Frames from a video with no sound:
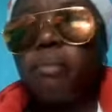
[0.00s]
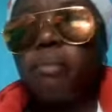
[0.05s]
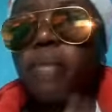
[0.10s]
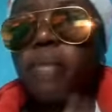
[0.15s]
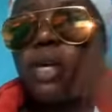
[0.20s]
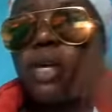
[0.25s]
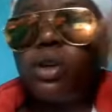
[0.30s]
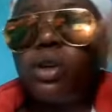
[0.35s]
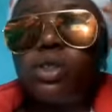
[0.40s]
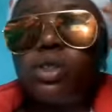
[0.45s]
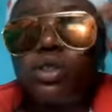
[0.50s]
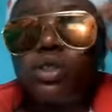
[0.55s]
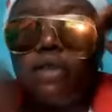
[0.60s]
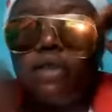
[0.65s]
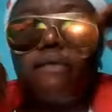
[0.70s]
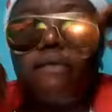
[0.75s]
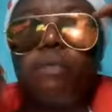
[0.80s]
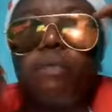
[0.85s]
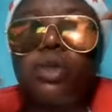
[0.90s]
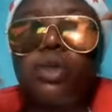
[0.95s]
because
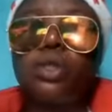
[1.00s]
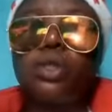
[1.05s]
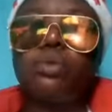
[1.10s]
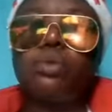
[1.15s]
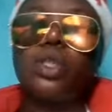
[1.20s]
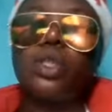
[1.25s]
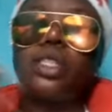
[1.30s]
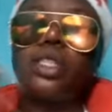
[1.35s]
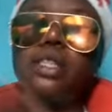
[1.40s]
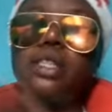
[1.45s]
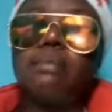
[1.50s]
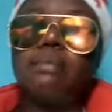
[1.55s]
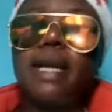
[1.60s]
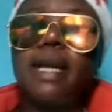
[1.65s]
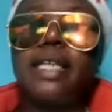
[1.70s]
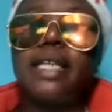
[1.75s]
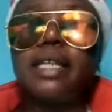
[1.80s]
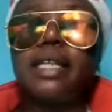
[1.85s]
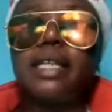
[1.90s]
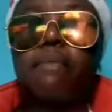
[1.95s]
of much, much
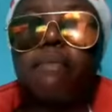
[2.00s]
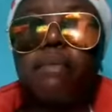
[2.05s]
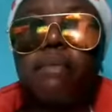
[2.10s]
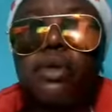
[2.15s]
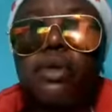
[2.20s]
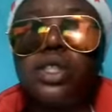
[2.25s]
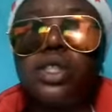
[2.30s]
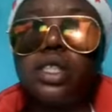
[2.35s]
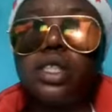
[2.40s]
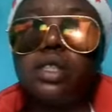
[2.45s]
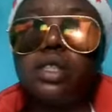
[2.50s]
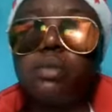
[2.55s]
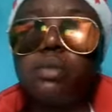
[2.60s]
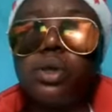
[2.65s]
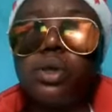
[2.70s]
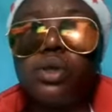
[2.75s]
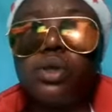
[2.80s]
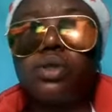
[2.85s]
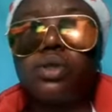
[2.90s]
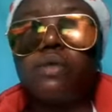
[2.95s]
demand and budget,
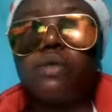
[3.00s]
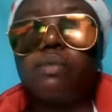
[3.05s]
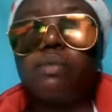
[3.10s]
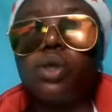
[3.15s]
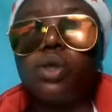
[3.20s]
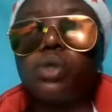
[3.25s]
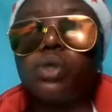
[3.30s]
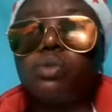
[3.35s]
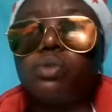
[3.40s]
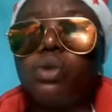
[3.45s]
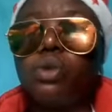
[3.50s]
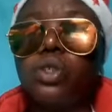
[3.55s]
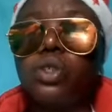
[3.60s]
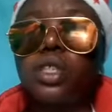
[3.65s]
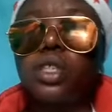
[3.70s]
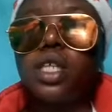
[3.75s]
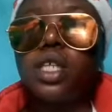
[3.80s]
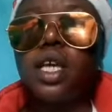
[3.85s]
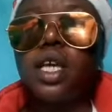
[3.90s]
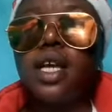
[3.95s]
because of much,
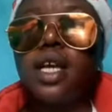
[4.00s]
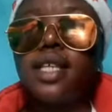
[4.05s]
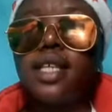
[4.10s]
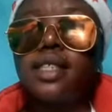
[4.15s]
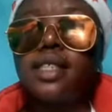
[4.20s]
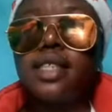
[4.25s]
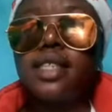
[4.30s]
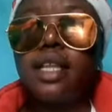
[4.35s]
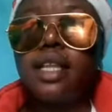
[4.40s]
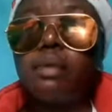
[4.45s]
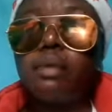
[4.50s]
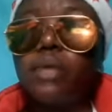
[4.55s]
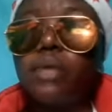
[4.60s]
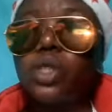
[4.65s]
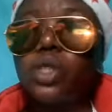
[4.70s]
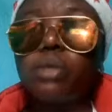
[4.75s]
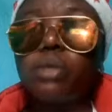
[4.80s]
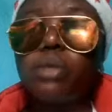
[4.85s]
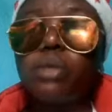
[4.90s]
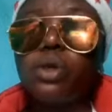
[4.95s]
much
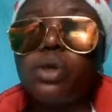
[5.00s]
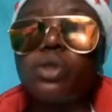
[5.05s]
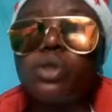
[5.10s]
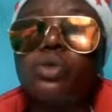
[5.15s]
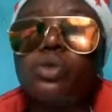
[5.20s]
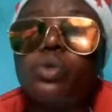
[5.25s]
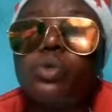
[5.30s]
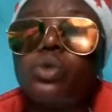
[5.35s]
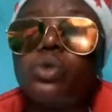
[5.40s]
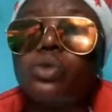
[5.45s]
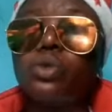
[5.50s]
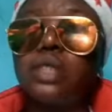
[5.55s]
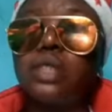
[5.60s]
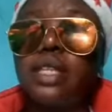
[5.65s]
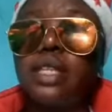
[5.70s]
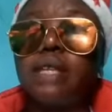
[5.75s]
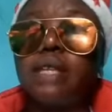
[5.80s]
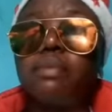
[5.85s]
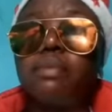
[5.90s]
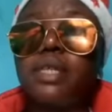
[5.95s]
celebration, because you want to
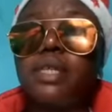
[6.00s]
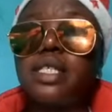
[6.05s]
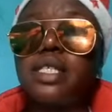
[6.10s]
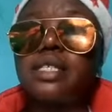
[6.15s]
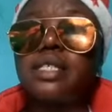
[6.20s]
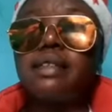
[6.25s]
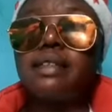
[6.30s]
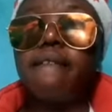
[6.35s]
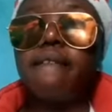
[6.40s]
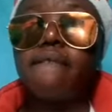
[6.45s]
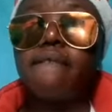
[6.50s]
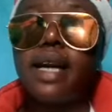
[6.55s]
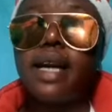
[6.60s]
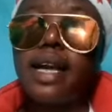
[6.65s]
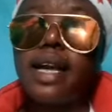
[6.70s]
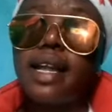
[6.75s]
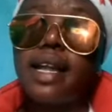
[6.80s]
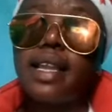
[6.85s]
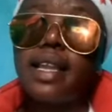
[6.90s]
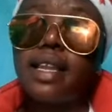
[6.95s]
celebrate
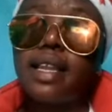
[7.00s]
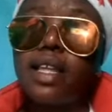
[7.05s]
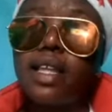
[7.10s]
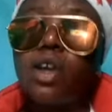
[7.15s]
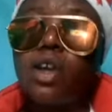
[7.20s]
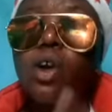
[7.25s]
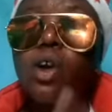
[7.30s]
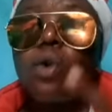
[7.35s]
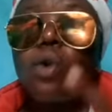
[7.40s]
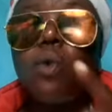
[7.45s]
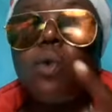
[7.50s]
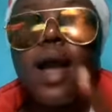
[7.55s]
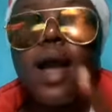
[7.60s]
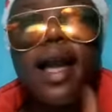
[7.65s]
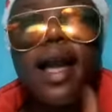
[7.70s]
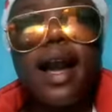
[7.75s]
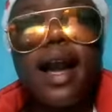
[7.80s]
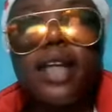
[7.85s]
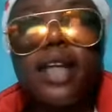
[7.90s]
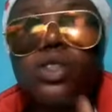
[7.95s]
extravagantly? Why
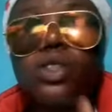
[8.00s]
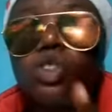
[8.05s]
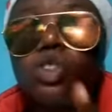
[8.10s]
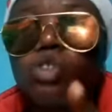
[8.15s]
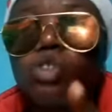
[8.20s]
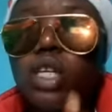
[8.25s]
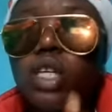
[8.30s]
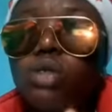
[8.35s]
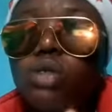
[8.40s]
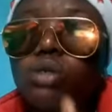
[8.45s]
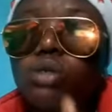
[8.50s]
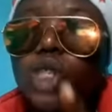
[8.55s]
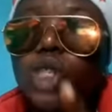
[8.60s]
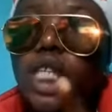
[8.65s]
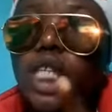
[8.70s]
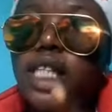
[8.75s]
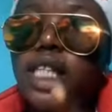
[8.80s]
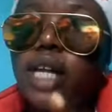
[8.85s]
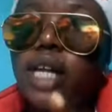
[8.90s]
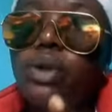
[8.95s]
are you trying to
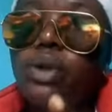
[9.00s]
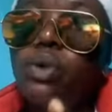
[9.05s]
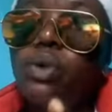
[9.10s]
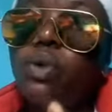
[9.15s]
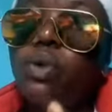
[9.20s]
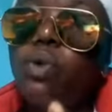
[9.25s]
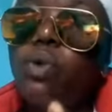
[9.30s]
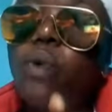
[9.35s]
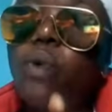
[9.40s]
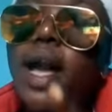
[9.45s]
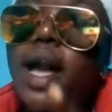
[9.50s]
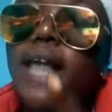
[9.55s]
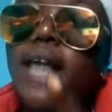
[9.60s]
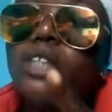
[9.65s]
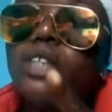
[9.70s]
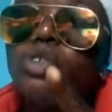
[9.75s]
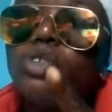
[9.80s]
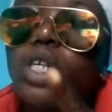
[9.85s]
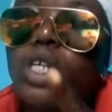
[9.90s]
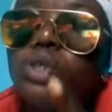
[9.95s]
shatter your home? Why are
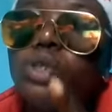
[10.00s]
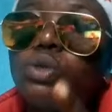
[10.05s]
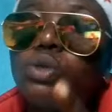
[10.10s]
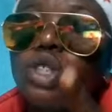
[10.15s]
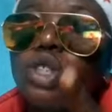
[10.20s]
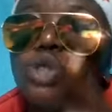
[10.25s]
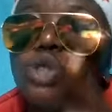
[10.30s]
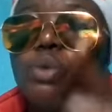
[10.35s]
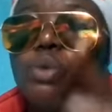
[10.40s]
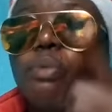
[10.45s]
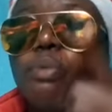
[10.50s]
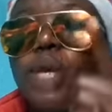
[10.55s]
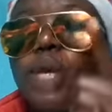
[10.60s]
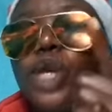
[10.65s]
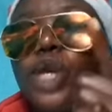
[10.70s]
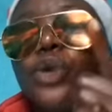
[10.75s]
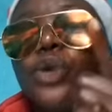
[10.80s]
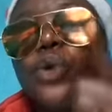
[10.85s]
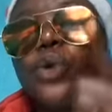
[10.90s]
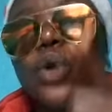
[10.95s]
you trying to disobey
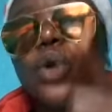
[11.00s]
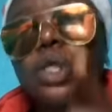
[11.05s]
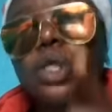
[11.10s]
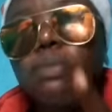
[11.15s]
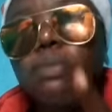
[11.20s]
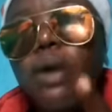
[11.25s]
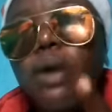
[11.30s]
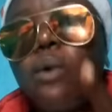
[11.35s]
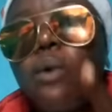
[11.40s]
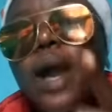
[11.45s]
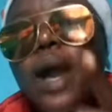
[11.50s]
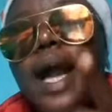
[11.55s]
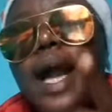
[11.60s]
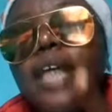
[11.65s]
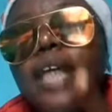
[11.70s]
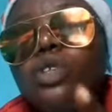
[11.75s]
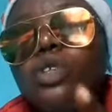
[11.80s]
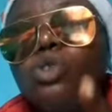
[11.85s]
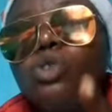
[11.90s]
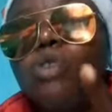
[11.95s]
your husband? Why are
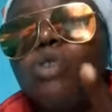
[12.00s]
you